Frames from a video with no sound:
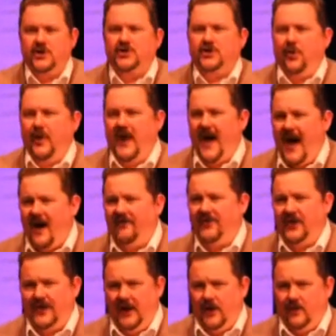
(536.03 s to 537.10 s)
So we have
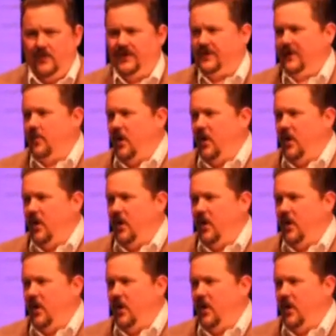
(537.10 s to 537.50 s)
to deal with the